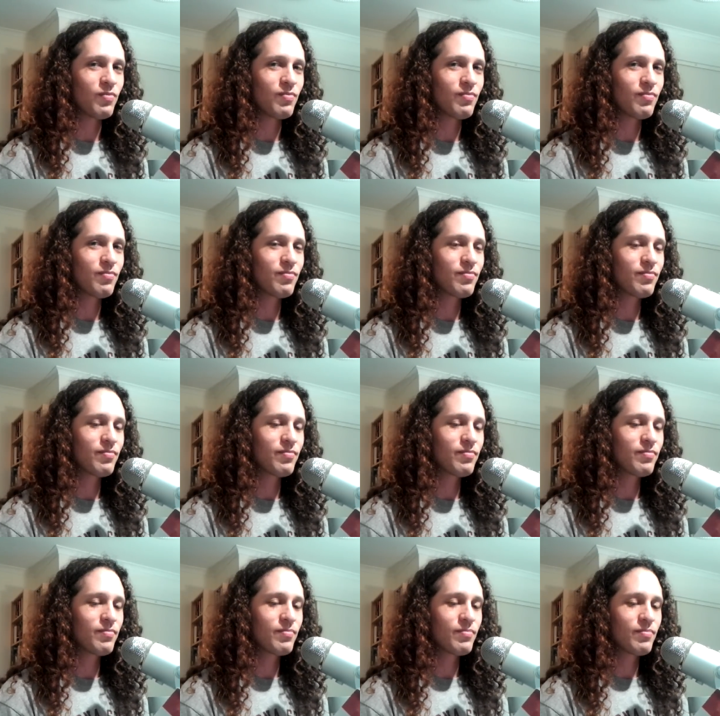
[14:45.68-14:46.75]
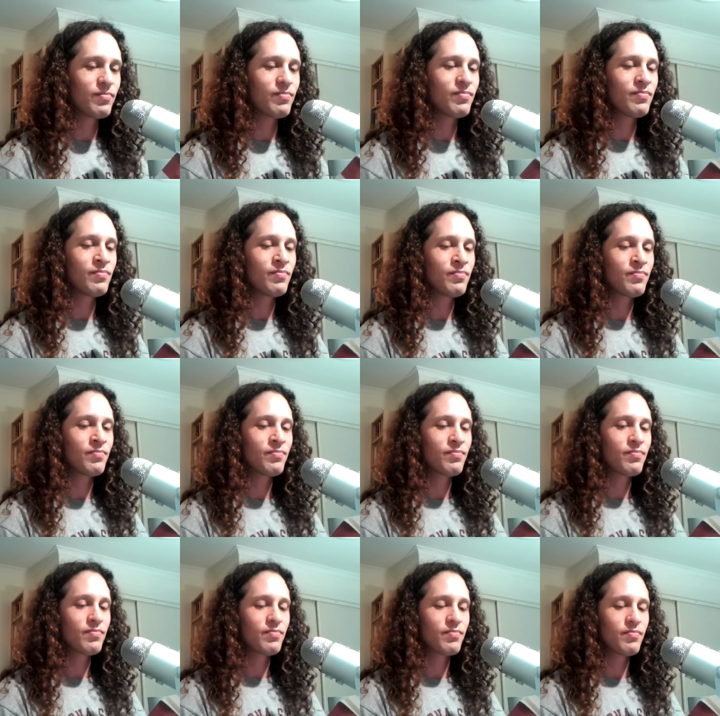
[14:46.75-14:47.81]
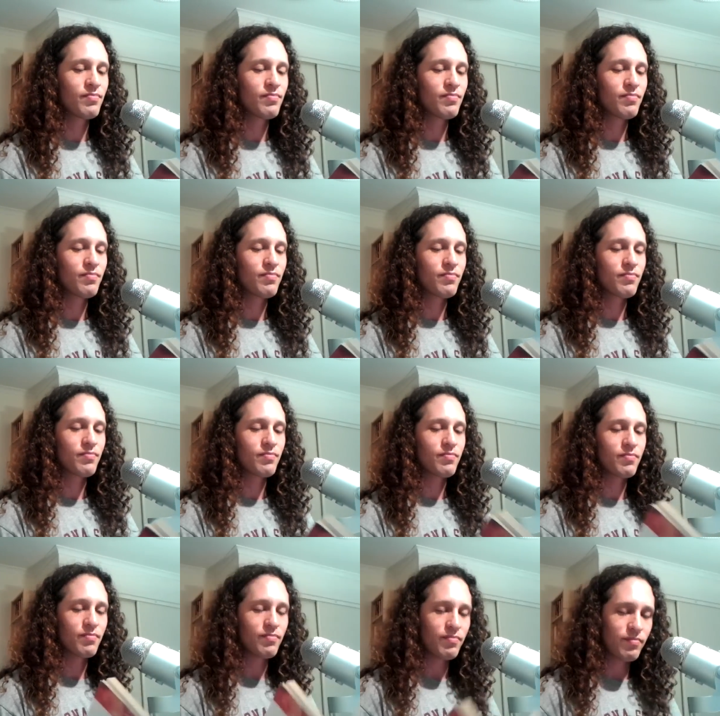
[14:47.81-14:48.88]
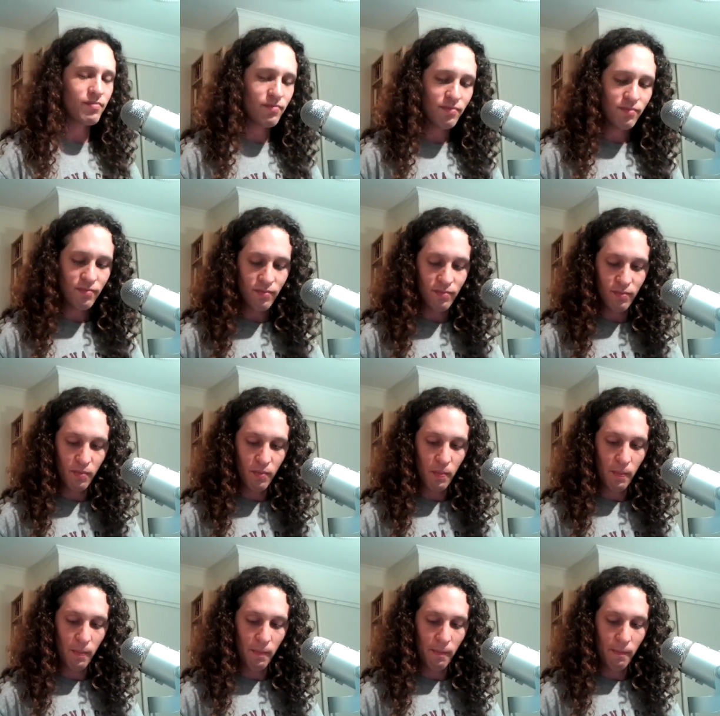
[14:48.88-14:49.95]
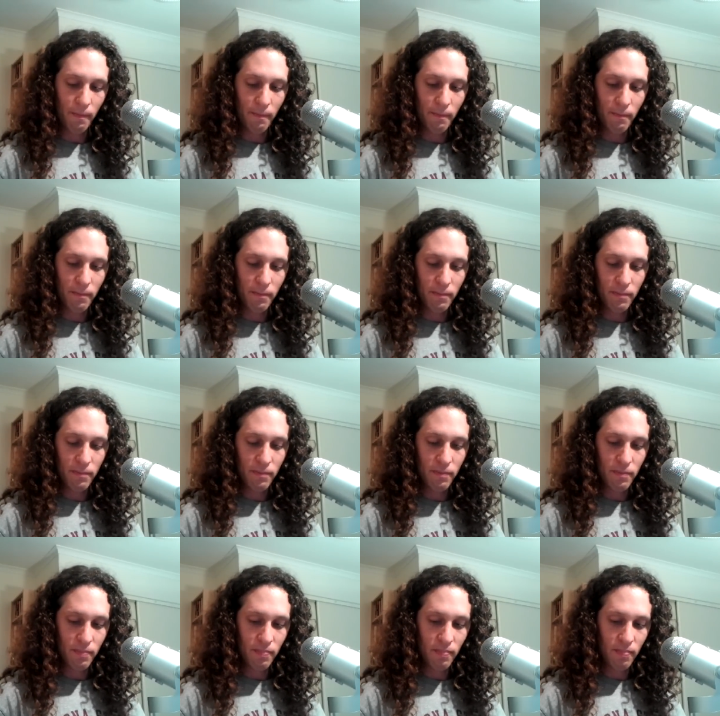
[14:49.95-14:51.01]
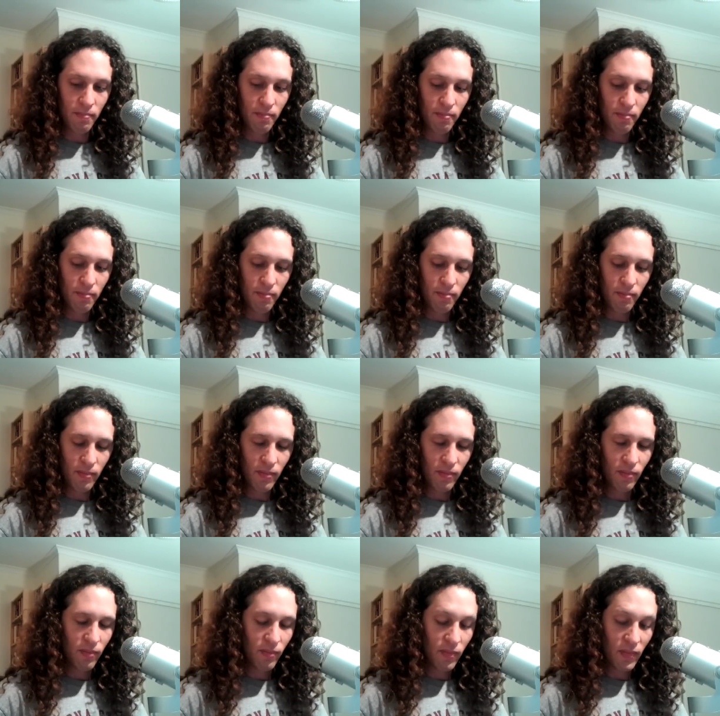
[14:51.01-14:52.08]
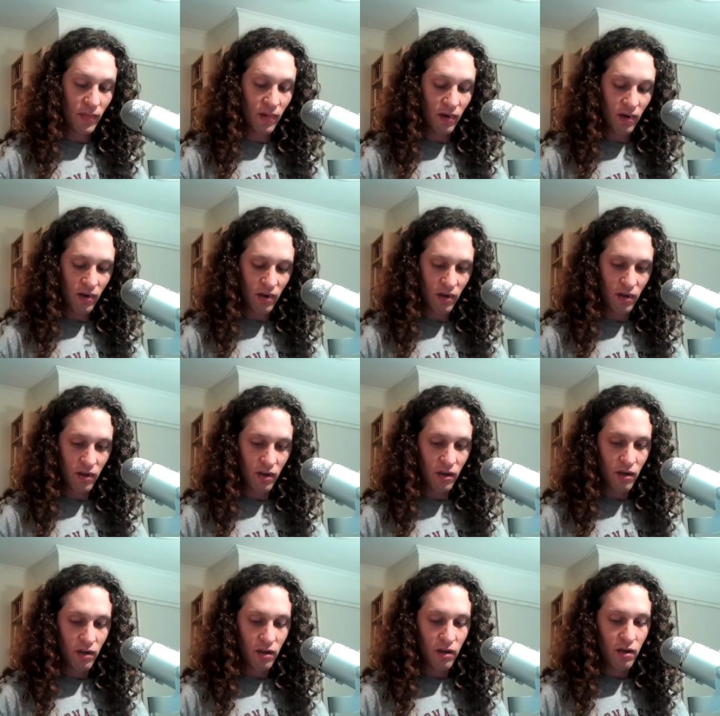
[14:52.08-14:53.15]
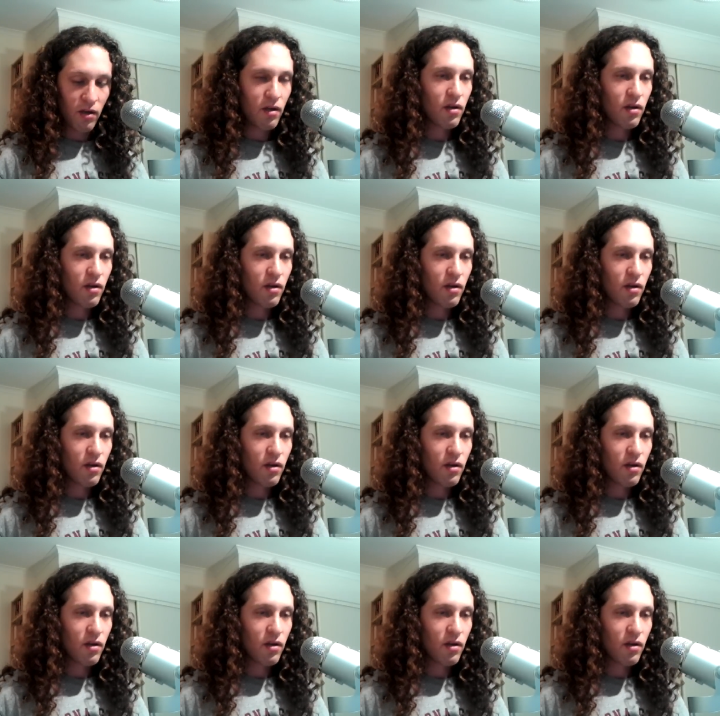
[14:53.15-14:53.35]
(no one is talking)